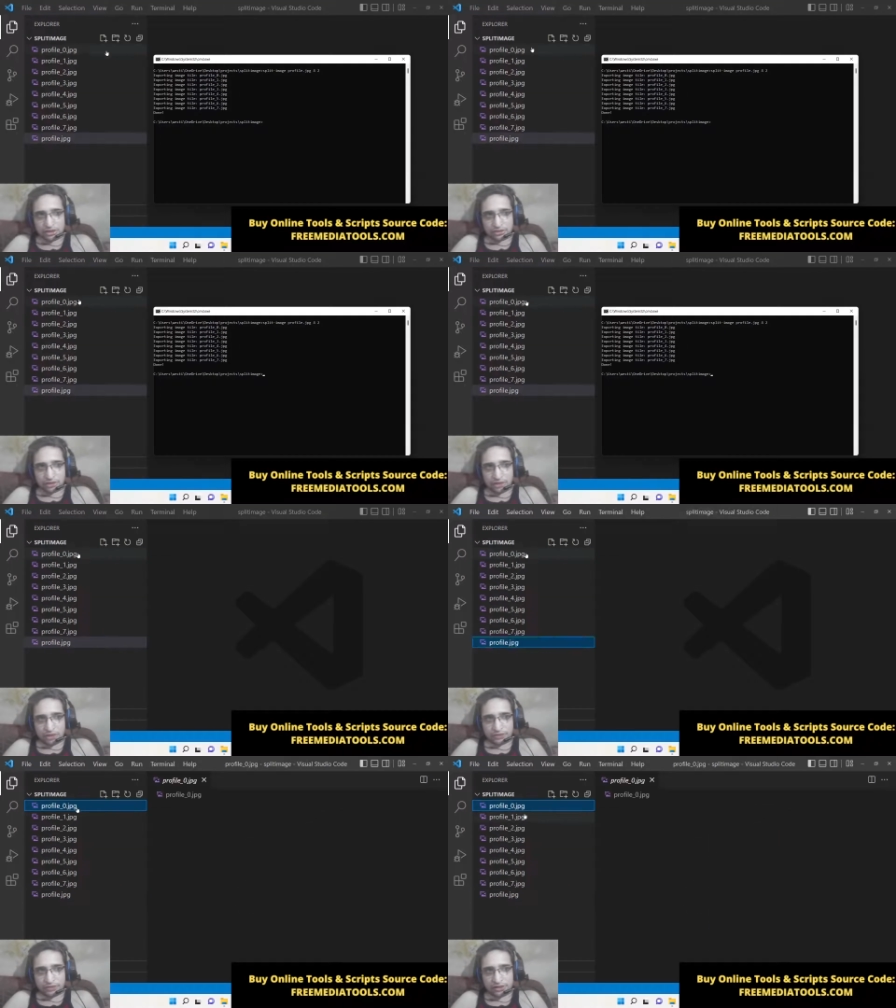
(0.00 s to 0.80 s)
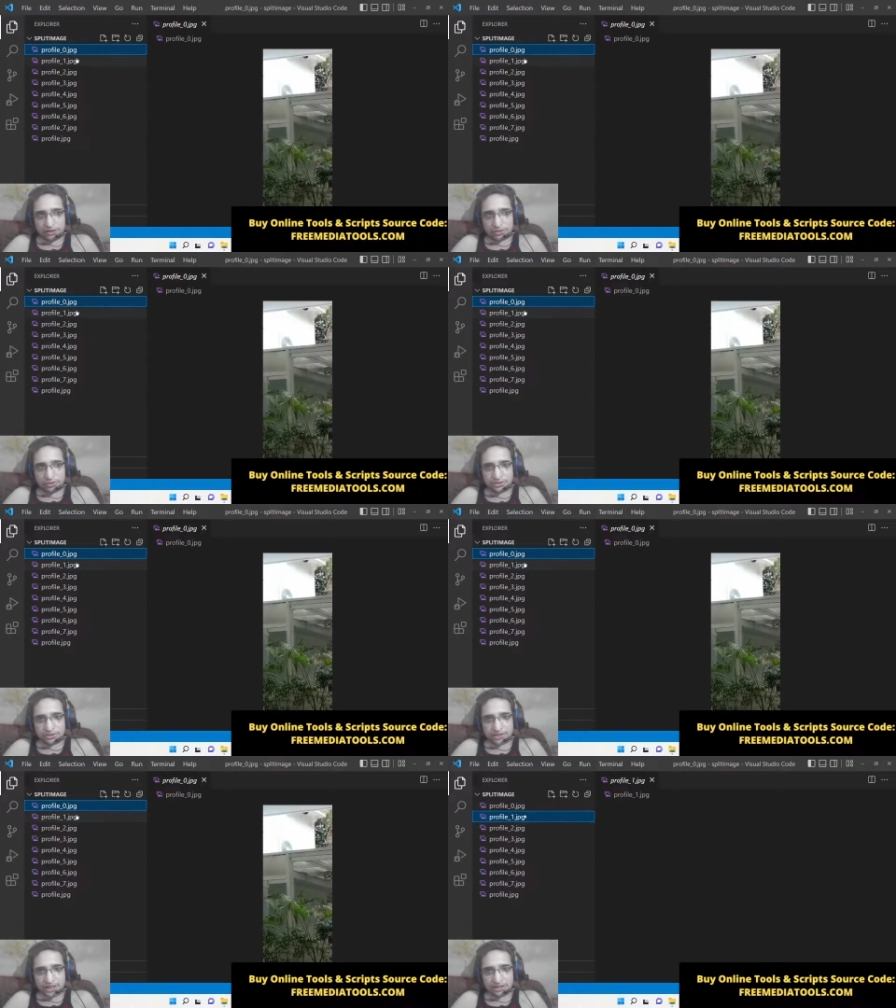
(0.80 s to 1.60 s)
So now what we'll do
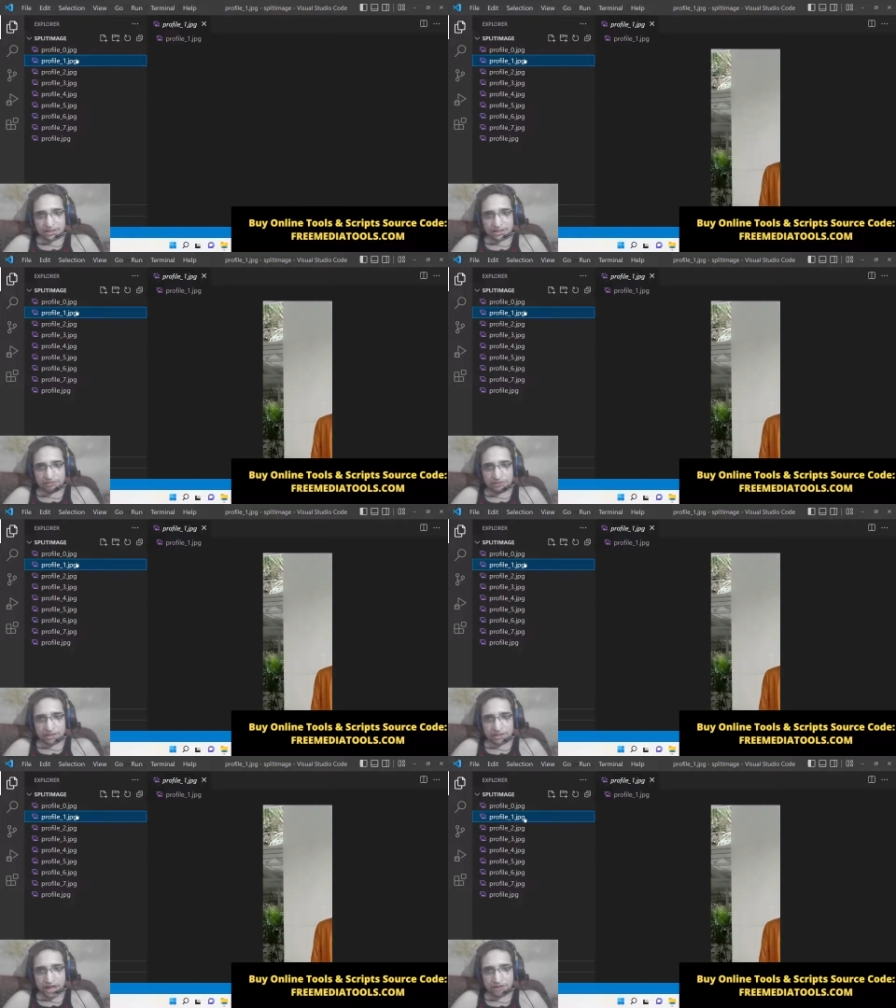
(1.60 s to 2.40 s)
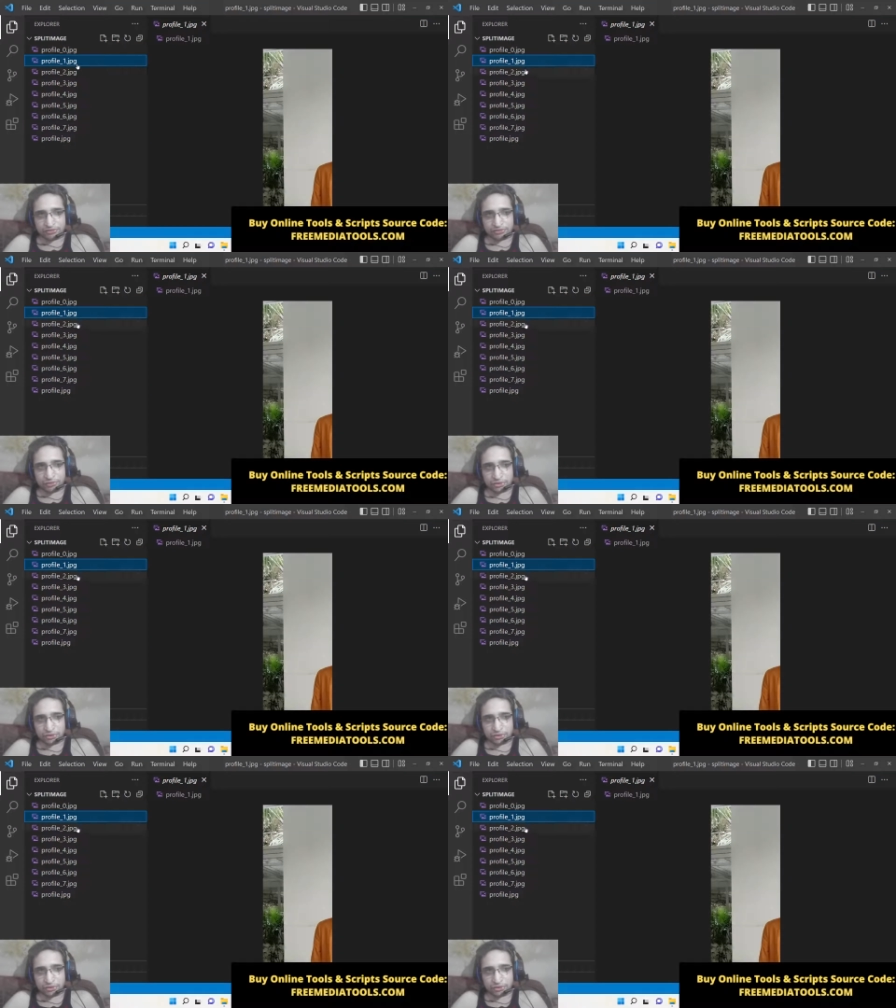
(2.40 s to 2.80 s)
is that it will have 4